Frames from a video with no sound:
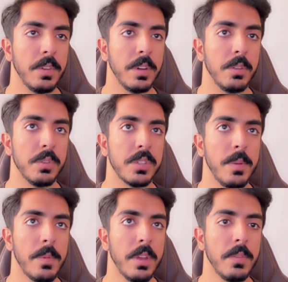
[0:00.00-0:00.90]
We're gonna do the
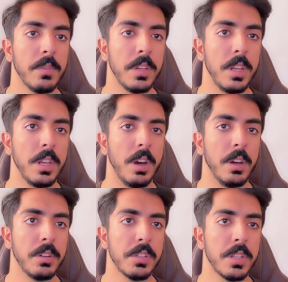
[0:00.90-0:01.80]
same thing with the
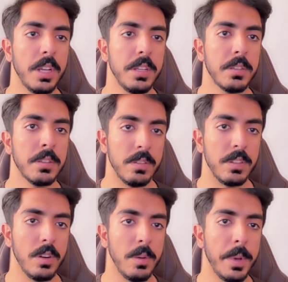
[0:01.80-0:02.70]
other slice,
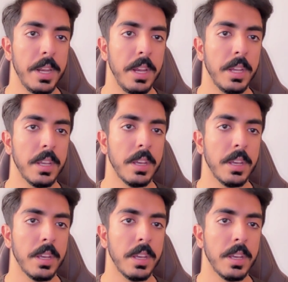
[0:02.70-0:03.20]
0 padding,